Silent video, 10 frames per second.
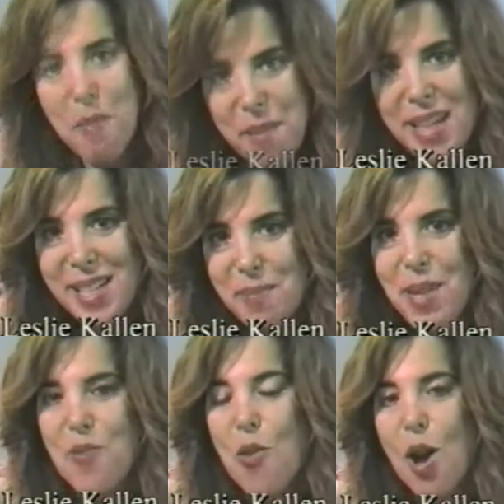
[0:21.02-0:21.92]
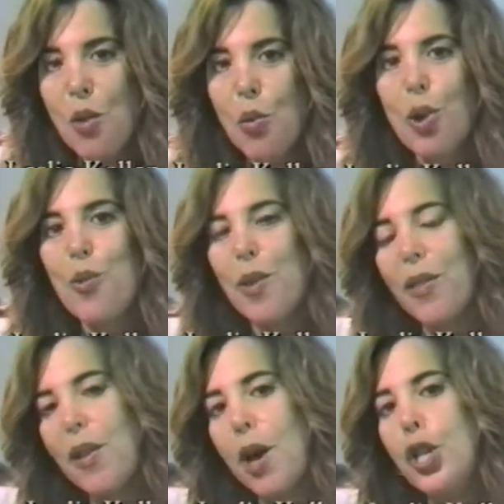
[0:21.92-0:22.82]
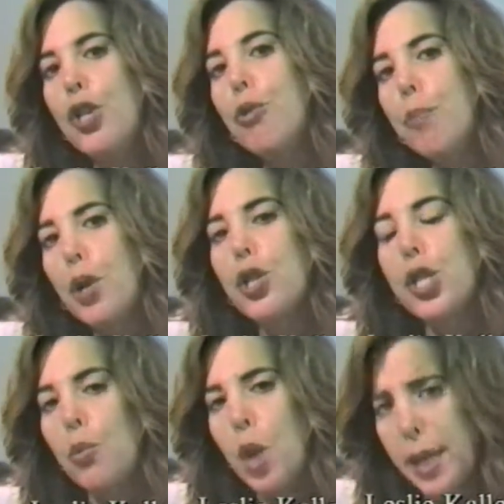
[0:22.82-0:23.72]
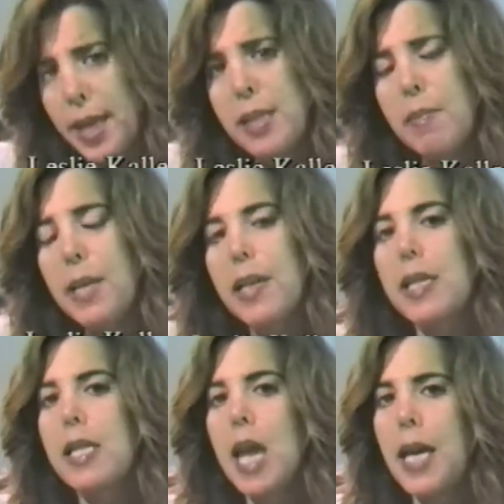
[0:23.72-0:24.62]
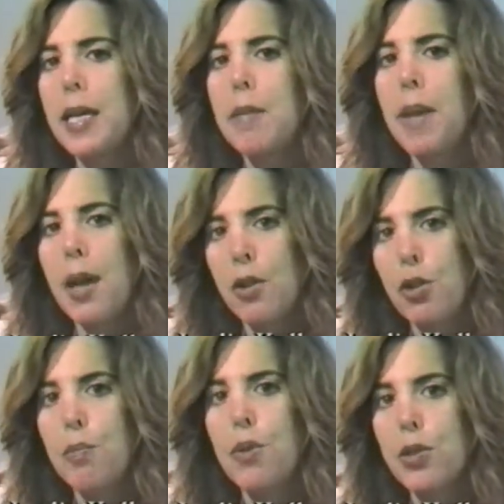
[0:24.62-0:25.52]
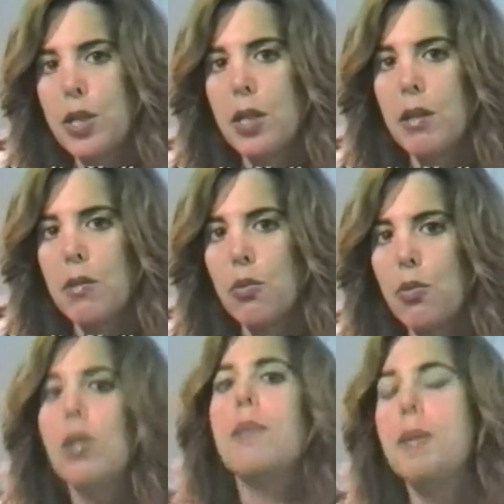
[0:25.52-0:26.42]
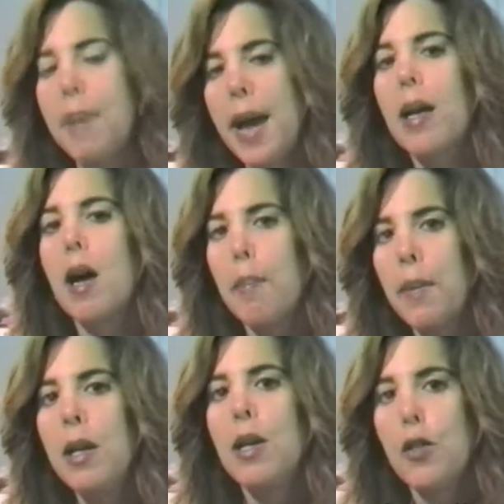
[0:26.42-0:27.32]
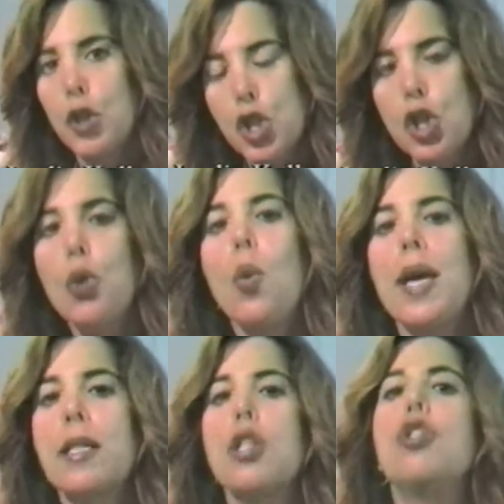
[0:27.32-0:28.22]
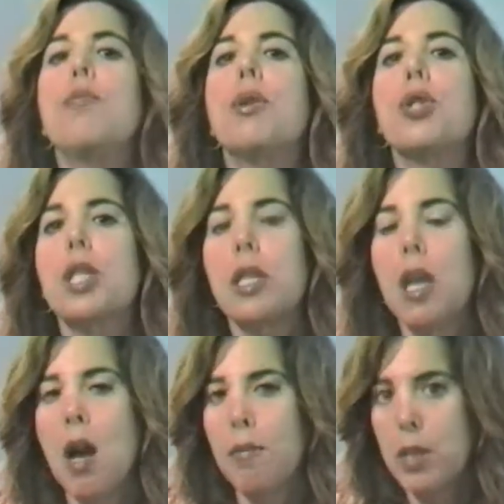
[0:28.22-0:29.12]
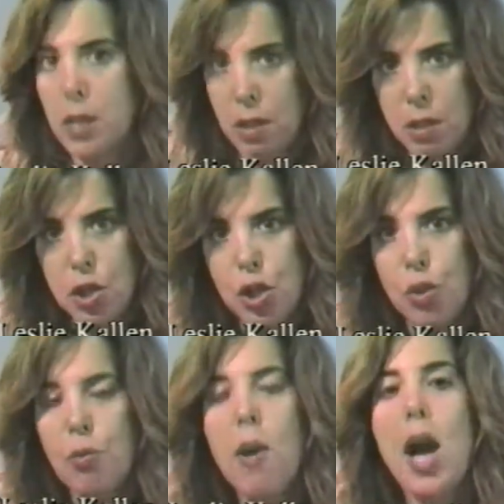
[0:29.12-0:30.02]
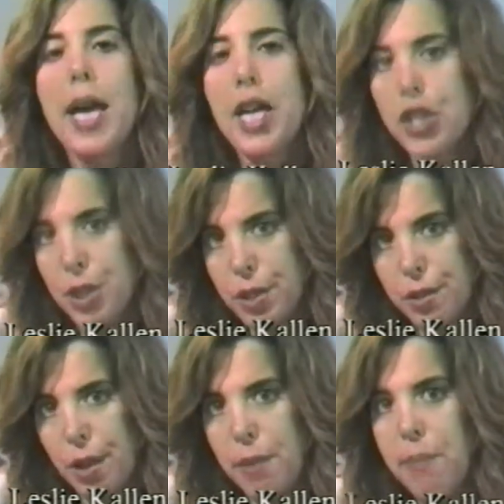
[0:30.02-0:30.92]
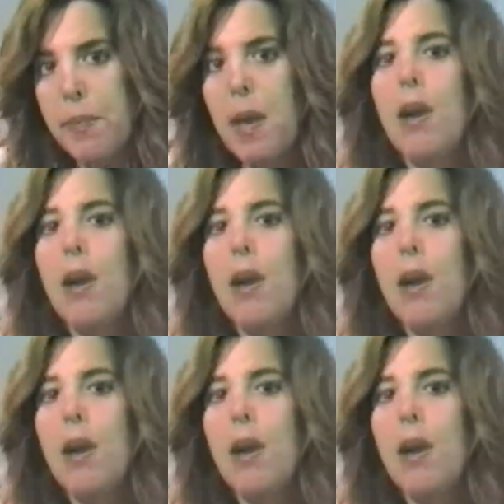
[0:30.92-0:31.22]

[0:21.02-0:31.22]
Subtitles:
What makes me want to work with a new person, what gets me excited about a new person, well, let me back up. There's two ways a new person comes to my agency.